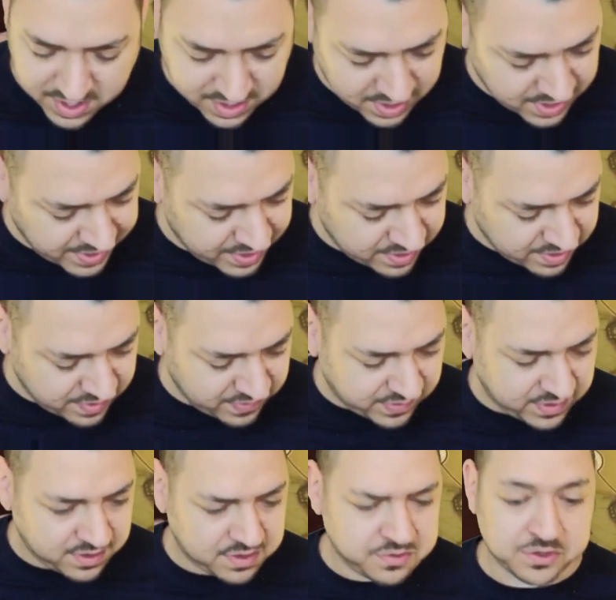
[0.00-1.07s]
icons
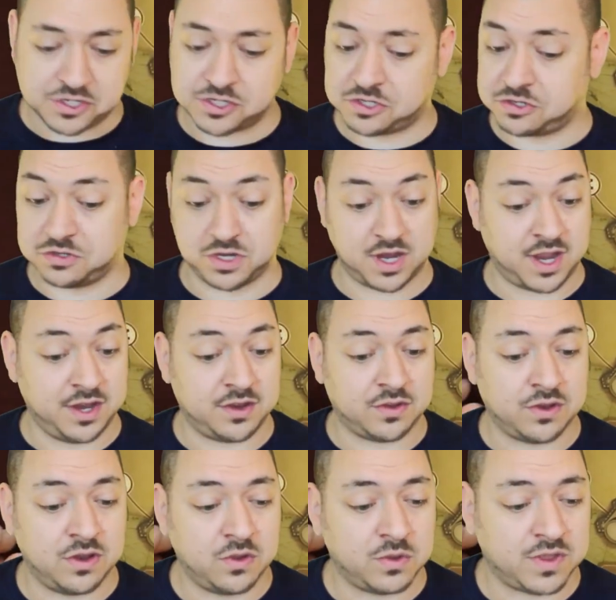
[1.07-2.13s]
here, which I don't
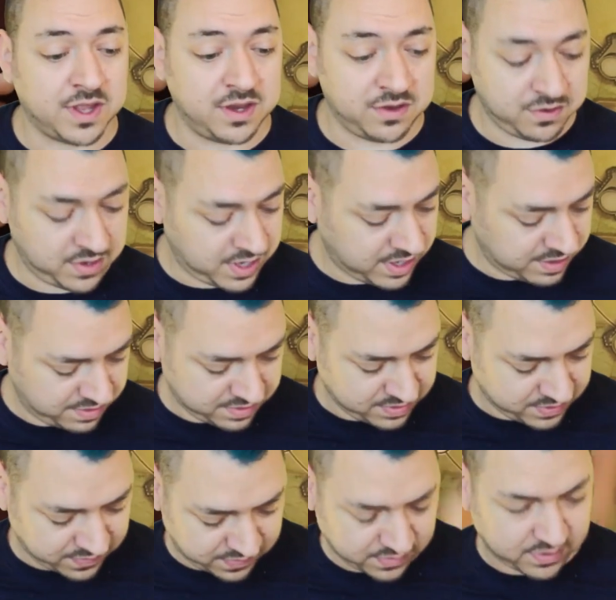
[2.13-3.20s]
know what they do yet.
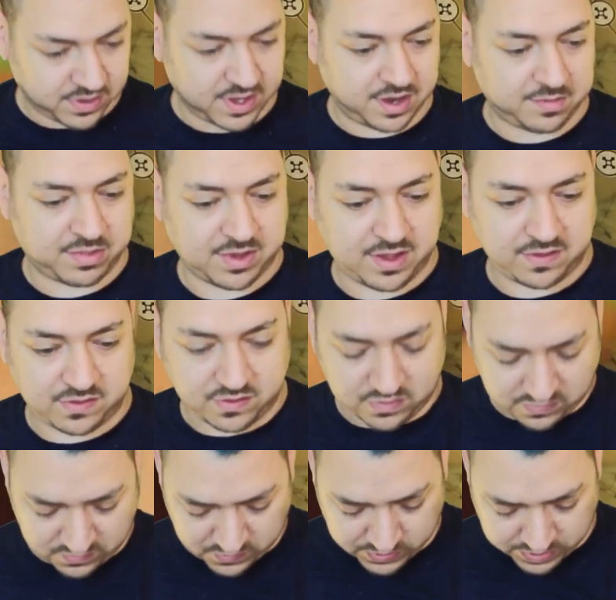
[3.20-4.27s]
These look like places
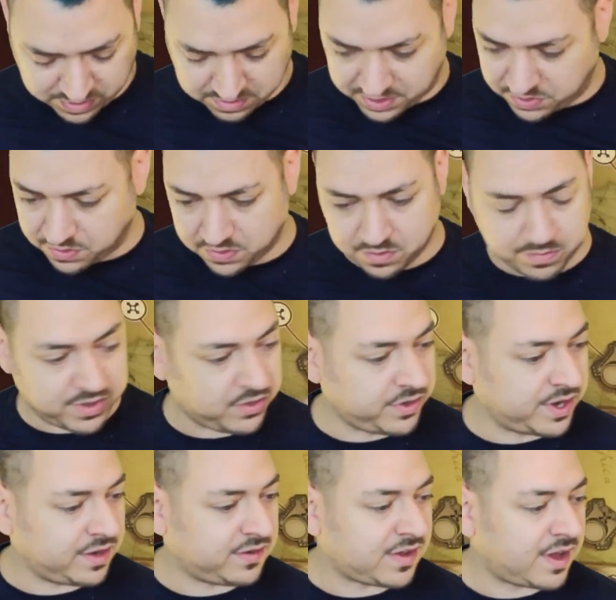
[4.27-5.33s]
for either the
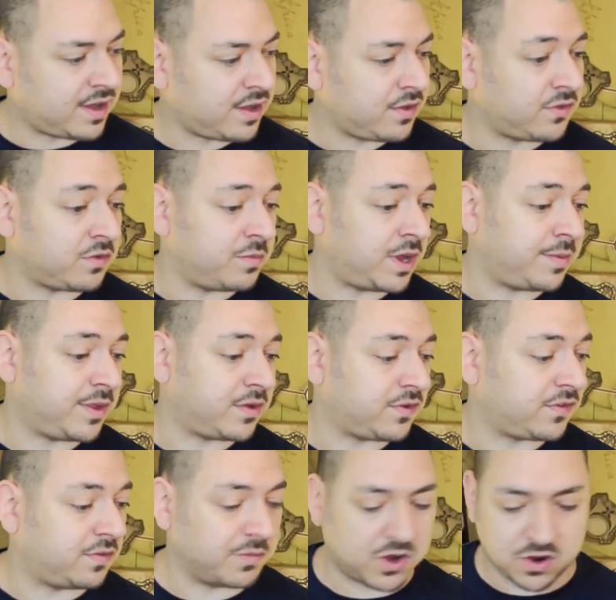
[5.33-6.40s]
building tiles or maybe there's
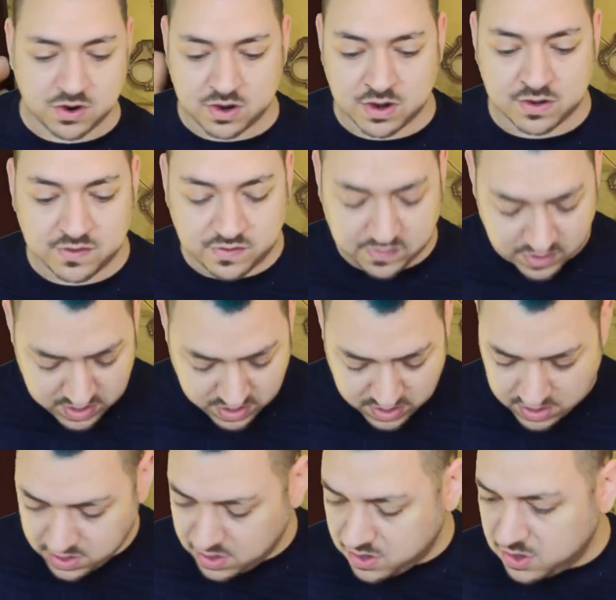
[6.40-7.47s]
some cards
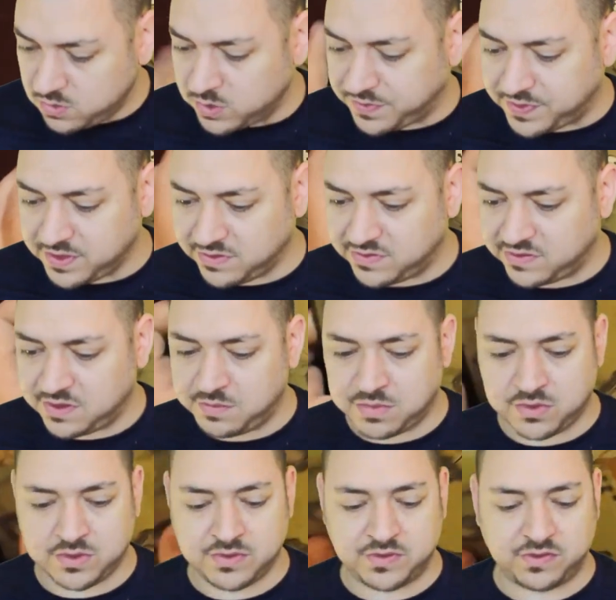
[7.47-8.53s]
with these
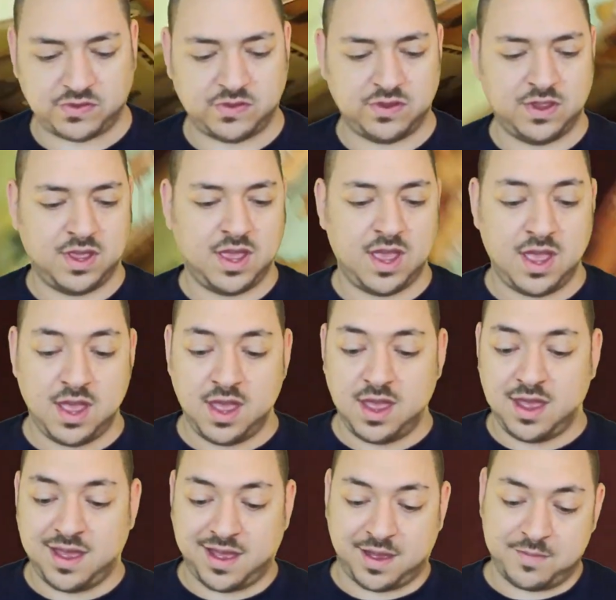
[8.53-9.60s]
symbols.
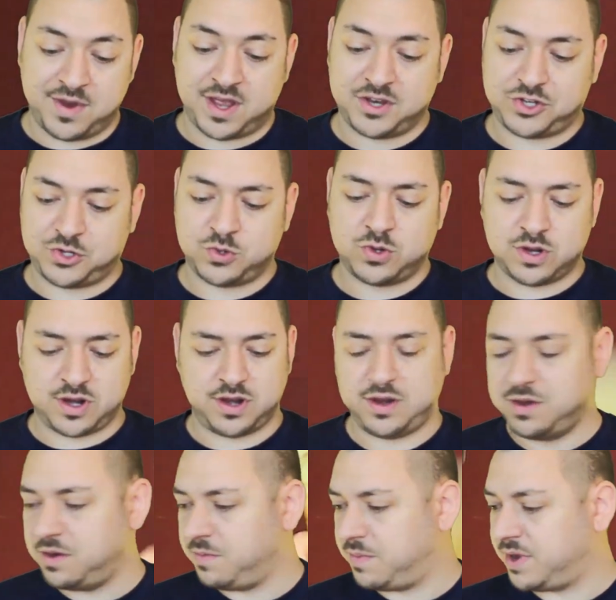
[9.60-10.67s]
I'm not sure,
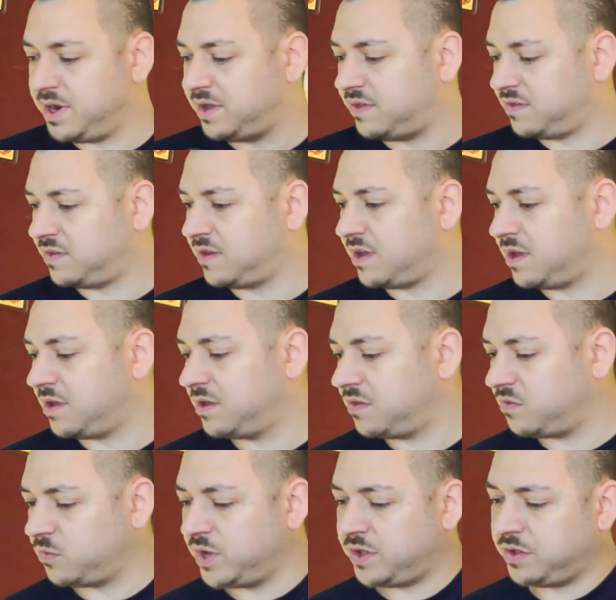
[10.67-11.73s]
but it's
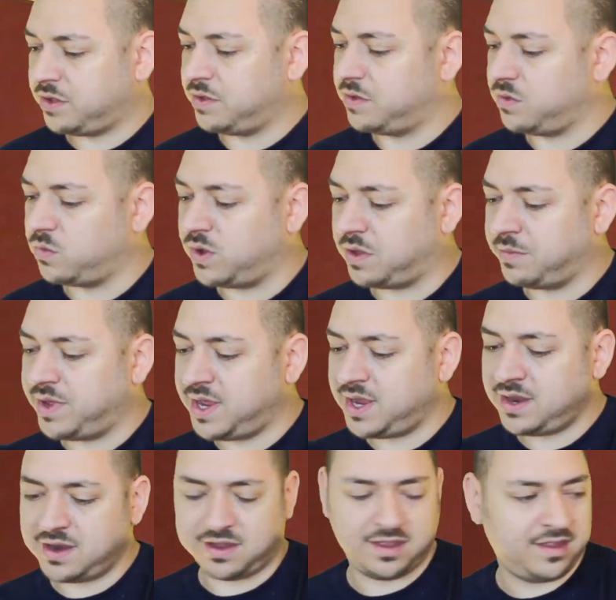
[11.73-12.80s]
well made.
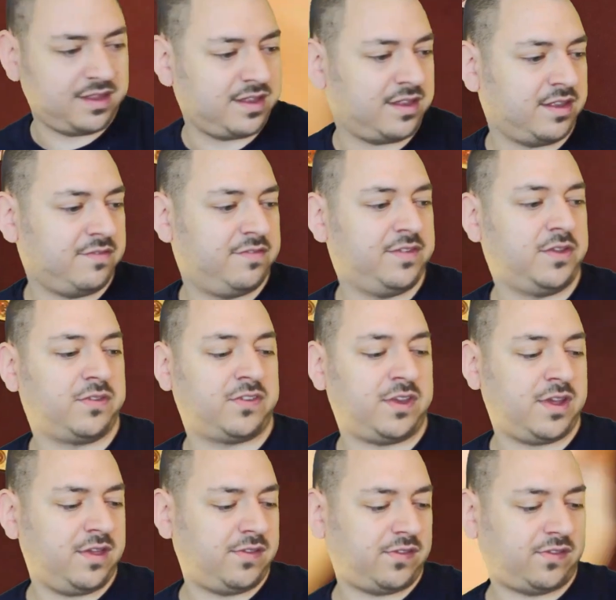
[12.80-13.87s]
It feels
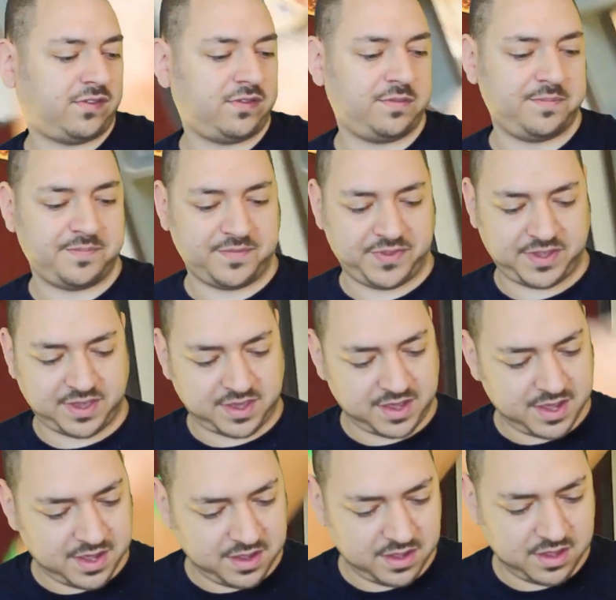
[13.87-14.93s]
nice. Okay,